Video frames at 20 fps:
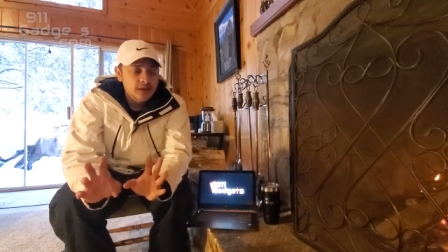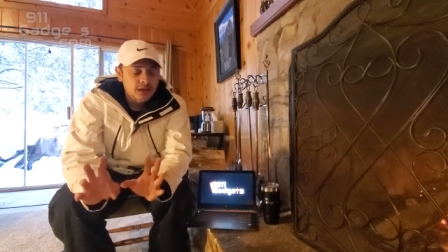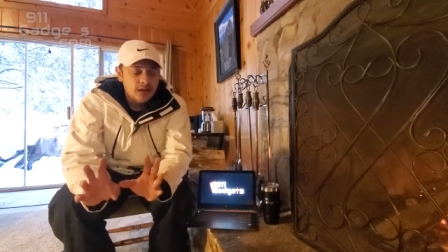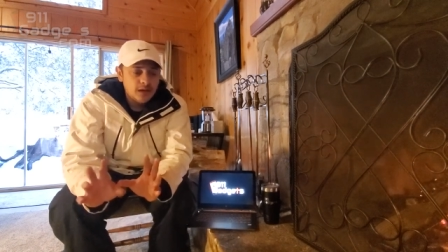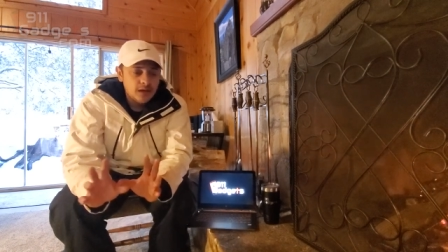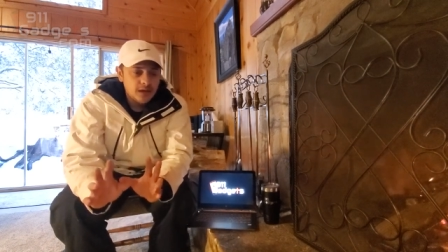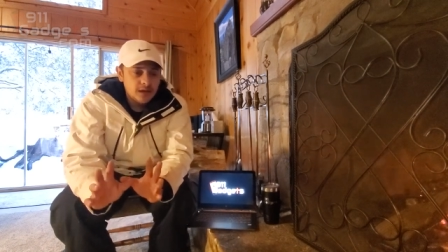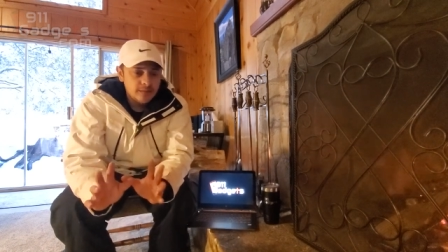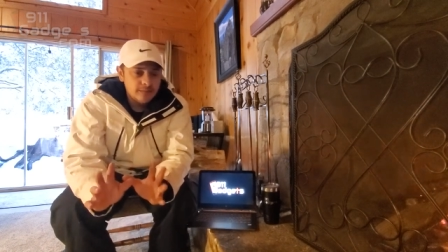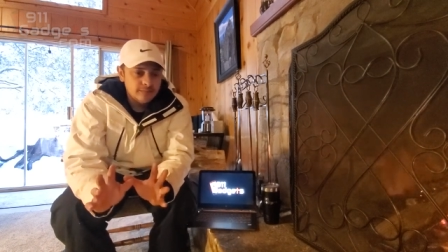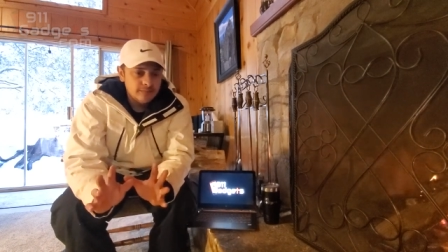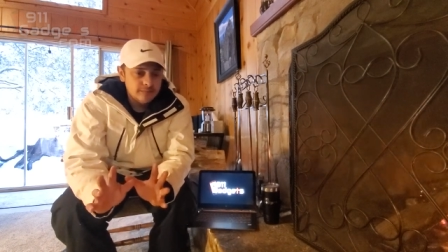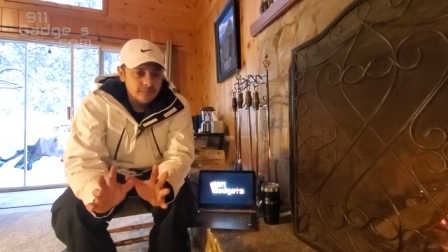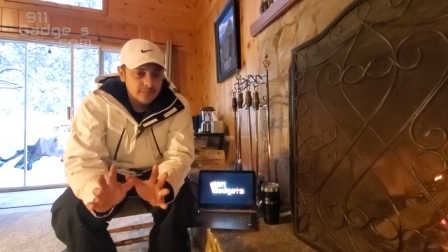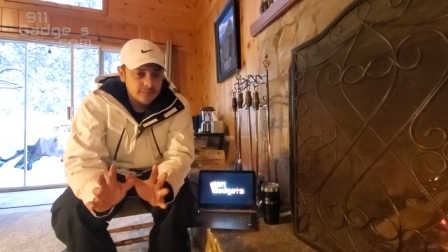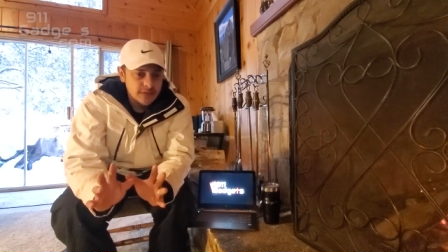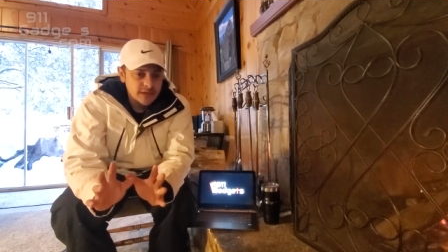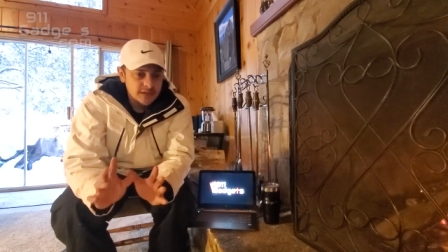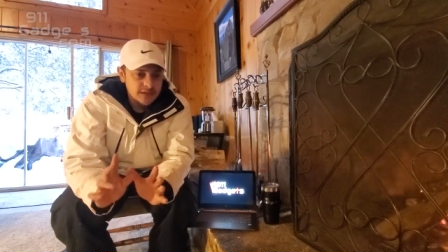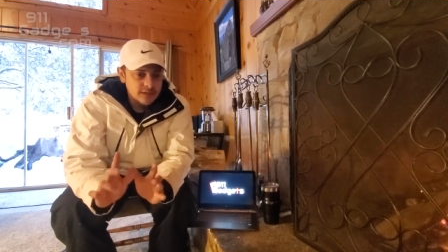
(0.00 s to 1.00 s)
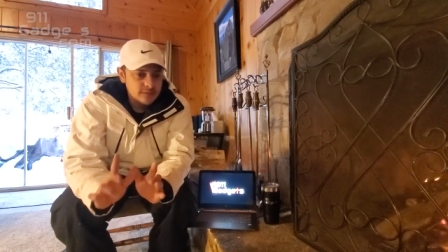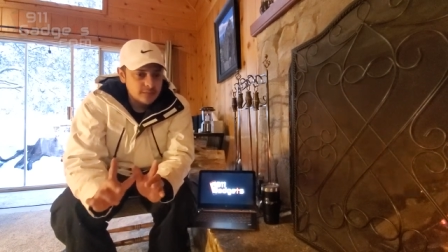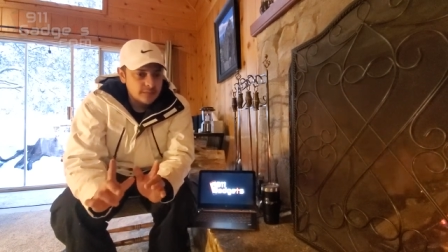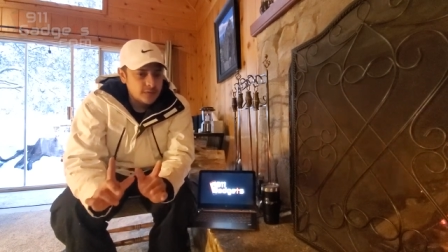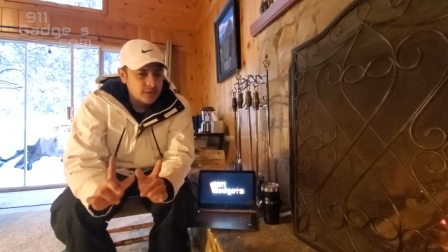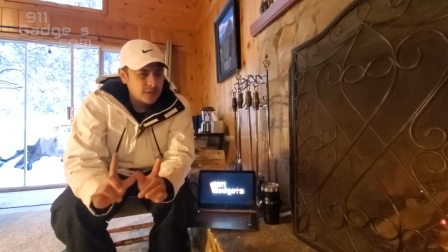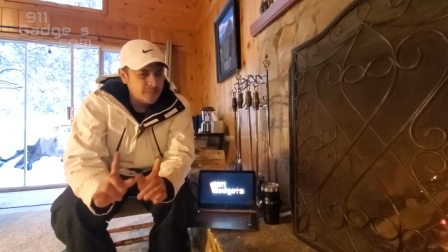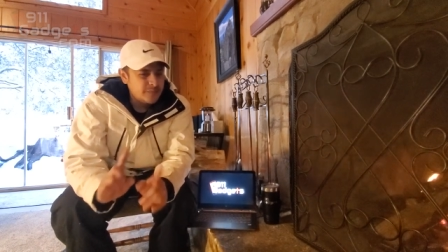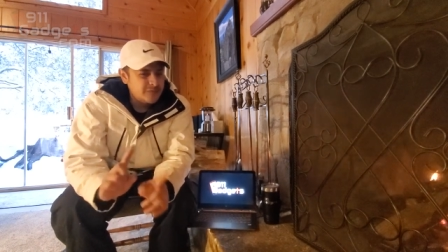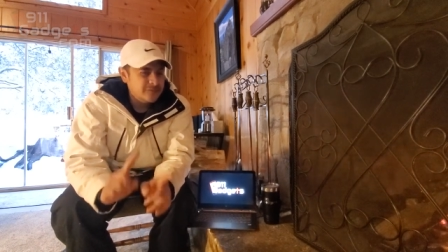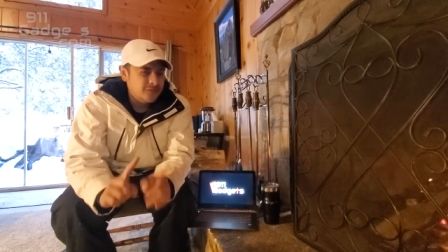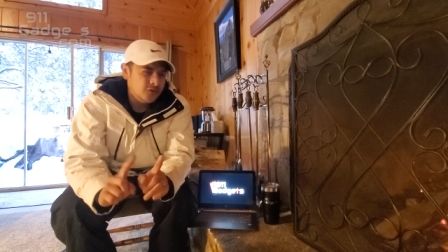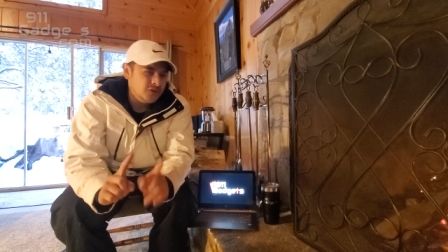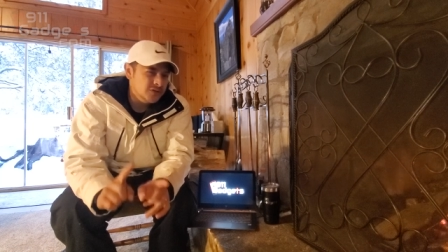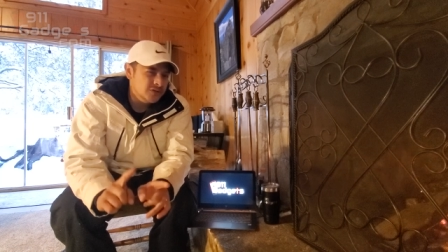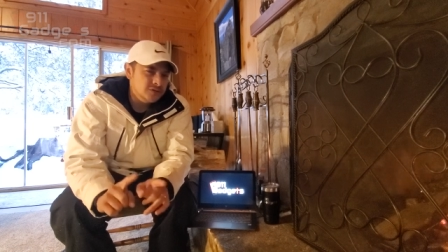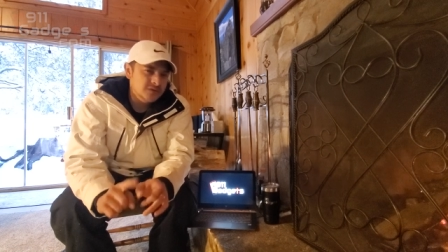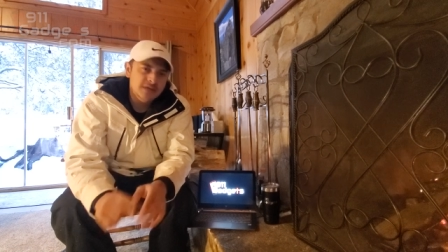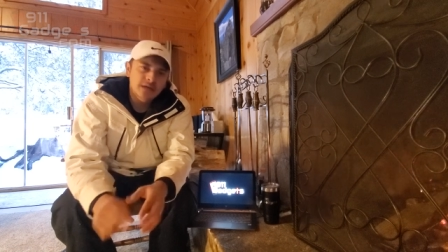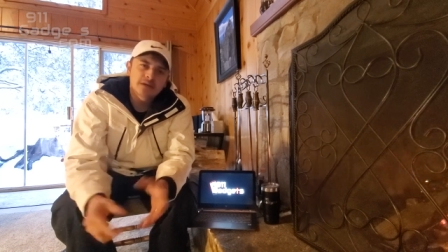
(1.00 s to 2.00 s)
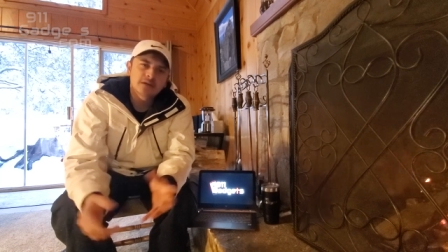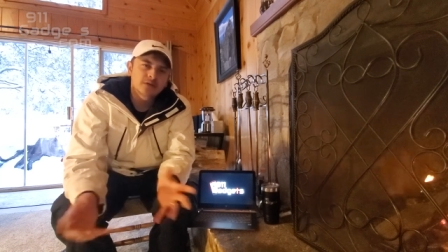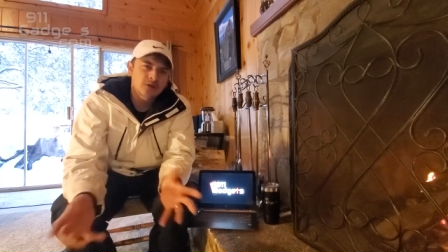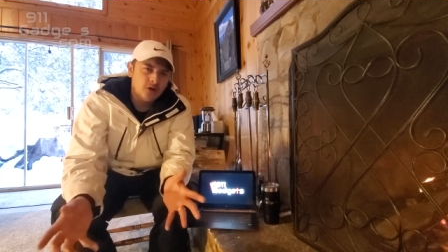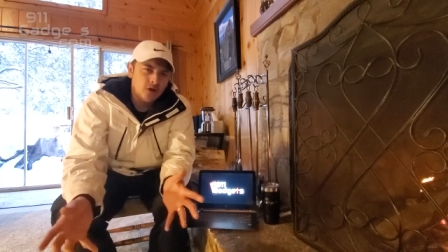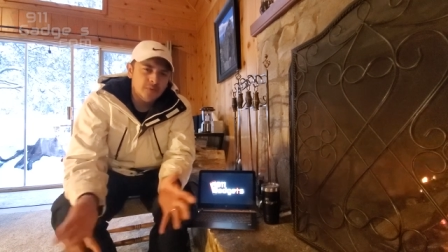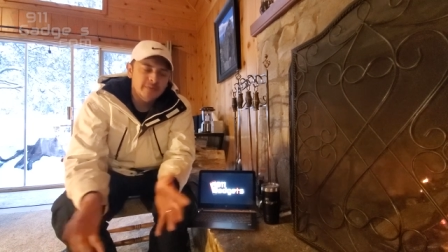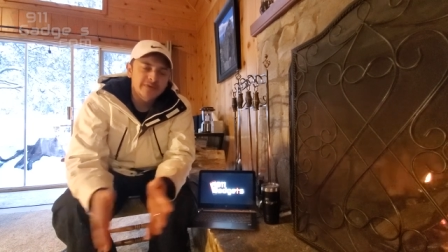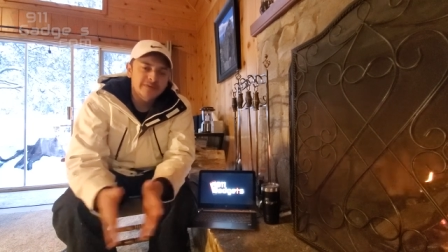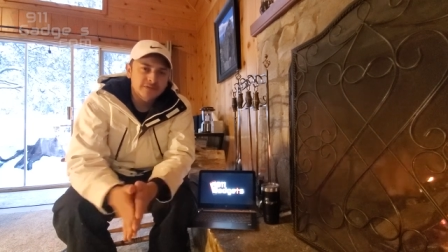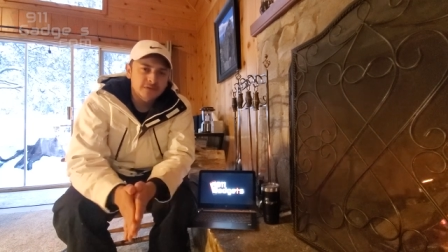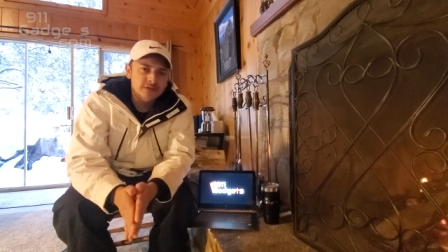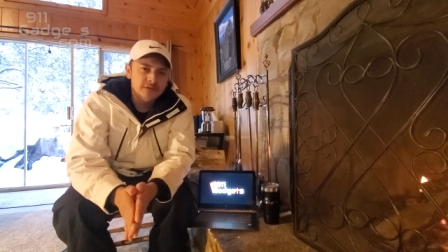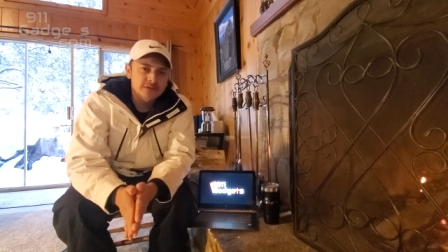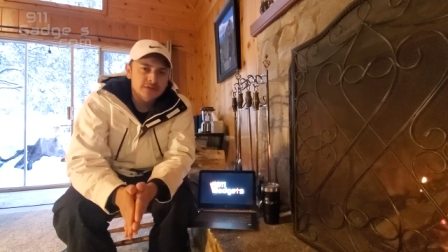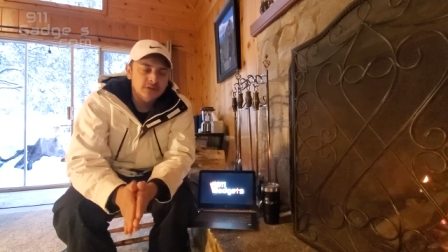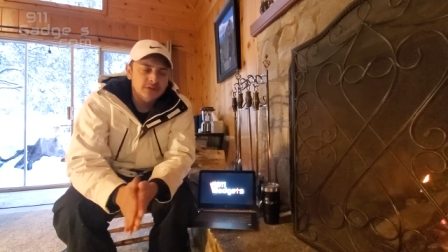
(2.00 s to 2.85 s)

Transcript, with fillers: Um, and then uh, before you do that, call me first.